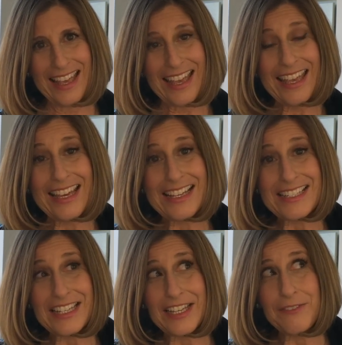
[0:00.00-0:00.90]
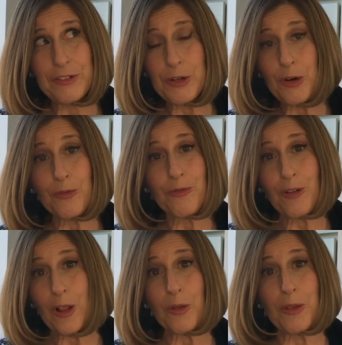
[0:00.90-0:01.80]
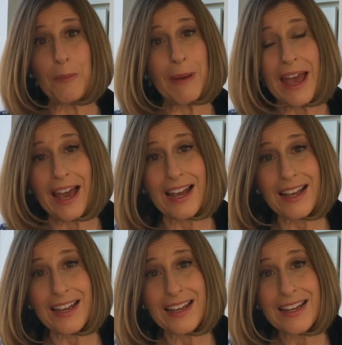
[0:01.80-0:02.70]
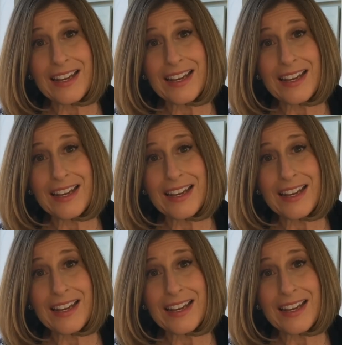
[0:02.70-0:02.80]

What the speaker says: And if you don't follow them back,